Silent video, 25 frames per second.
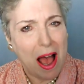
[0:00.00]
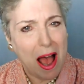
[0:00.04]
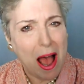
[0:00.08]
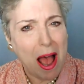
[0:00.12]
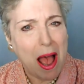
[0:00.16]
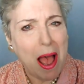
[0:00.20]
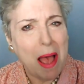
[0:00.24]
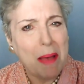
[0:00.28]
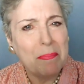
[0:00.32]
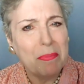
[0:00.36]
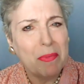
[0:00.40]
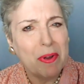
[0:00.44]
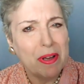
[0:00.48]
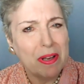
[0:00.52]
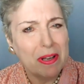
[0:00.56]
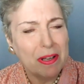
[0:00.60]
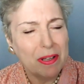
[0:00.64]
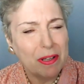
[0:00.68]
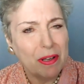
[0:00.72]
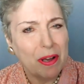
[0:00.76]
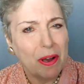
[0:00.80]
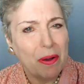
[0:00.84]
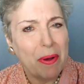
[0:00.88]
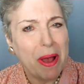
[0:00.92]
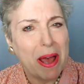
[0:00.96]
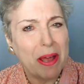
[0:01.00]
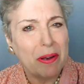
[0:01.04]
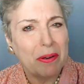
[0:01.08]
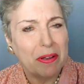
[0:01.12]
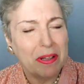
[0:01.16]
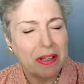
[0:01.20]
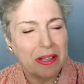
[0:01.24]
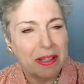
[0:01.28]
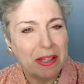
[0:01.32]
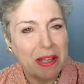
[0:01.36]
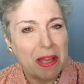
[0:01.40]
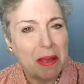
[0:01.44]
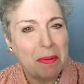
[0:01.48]
I'm going to go out
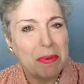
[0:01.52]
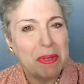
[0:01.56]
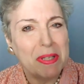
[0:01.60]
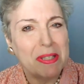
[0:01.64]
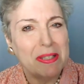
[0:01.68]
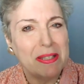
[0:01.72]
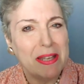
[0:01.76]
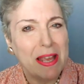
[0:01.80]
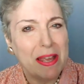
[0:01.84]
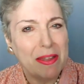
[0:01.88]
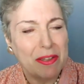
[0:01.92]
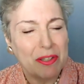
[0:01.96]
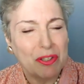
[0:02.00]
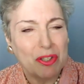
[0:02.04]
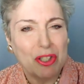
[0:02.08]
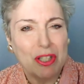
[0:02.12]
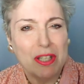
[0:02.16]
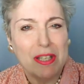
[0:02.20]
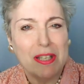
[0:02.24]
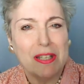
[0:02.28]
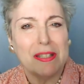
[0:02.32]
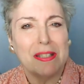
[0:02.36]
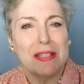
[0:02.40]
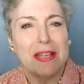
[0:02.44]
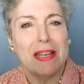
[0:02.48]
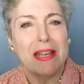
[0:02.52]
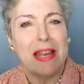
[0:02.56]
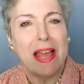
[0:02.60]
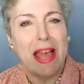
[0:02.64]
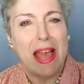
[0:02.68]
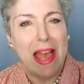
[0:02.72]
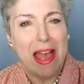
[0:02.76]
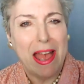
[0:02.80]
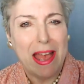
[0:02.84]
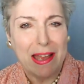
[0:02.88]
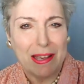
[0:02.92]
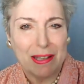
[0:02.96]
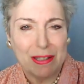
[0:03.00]
on a limb and say that she is an
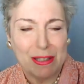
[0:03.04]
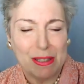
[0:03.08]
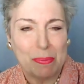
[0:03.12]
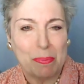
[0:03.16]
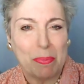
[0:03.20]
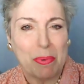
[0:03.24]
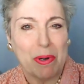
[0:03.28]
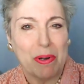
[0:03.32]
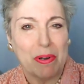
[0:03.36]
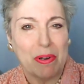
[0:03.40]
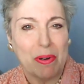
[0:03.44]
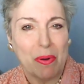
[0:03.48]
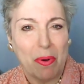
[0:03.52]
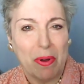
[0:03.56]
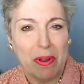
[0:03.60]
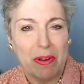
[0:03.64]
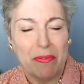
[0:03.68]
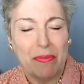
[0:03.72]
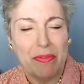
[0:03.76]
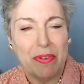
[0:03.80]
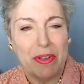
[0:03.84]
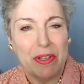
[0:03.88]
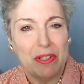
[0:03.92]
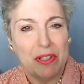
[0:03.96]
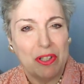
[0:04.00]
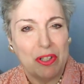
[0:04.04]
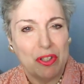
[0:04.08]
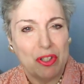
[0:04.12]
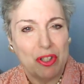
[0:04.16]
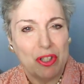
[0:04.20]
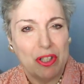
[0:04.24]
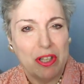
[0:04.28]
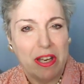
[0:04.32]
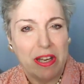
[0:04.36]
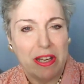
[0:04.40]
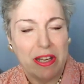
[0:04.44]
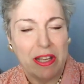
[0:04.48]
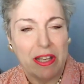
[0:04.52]
expert on
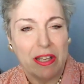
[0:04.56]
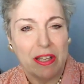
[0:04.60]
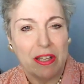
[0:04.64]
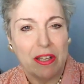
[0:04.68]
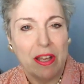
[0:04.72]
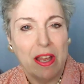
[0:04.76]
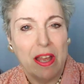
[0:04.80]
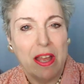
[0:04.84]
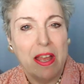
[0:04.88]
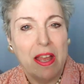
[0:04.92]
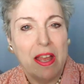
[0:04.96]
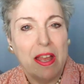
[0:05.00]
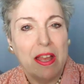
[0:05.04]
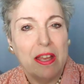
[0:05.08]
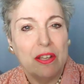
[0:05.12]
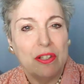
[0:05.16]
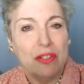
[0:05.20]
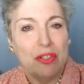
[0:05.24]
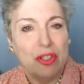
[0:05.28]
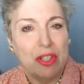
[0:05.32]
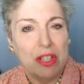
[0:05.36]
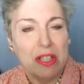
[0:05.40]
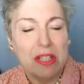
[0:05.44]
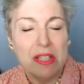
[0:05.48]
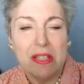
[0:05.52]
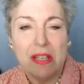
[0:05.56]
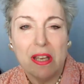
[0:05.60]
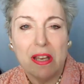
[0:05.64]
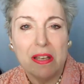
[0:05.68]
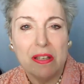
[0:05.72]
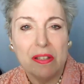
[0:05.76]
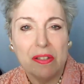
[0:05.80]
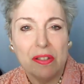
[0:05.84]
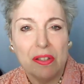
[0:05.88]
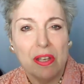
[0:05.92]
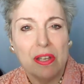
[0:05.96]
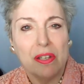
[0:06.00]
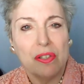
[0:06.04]
vintage knitting. She
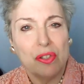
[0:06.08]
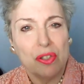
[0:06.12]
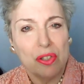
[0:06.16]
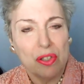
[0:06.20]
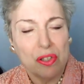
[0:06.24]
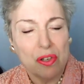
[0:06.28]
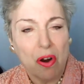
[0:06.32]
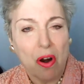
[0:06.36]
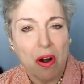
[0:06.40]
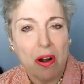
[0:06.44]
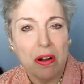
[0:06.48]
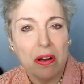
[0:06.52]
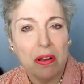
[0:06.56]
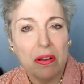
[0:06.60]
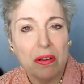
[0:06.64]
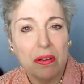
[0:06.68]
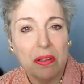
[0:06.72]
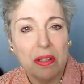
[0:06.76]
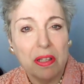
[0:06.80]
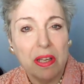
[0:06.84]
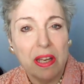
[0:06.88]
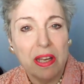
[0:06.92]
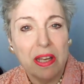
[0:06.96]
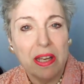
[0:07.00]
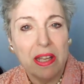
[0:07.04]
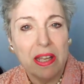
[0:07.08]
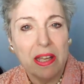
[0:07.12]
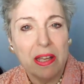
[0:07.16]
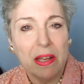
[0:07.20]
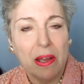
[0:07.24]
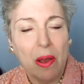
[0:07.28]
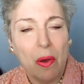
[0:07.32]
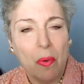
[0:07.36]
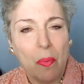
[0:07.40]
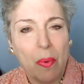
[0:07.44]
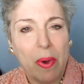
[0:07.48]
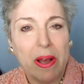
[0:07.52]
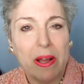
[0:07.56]
does historical knitting.